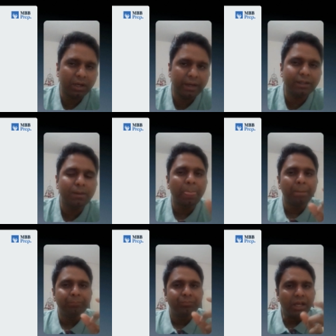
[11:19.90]
right?
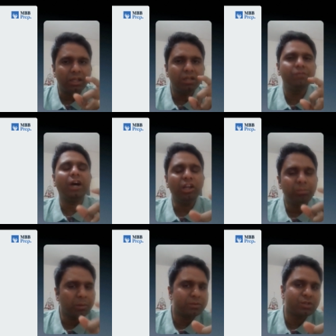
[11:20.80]
And their value
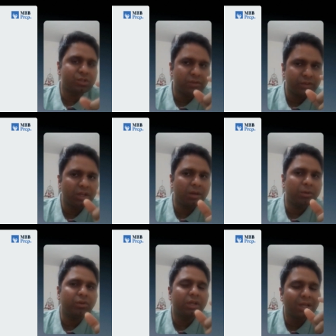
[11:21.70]
proposition, if you think
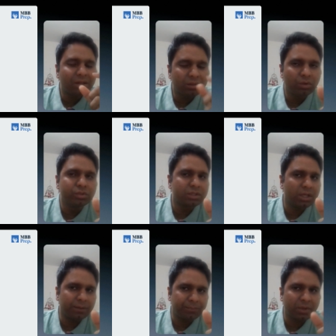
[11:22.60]
about it
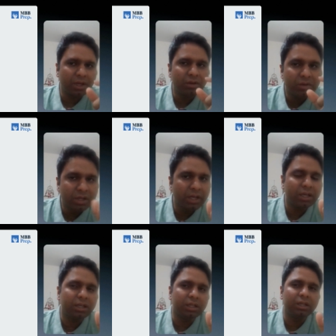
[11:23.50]
closely, right, or
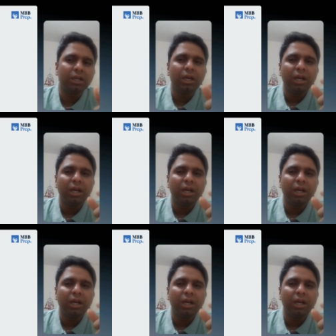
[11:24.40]
critically,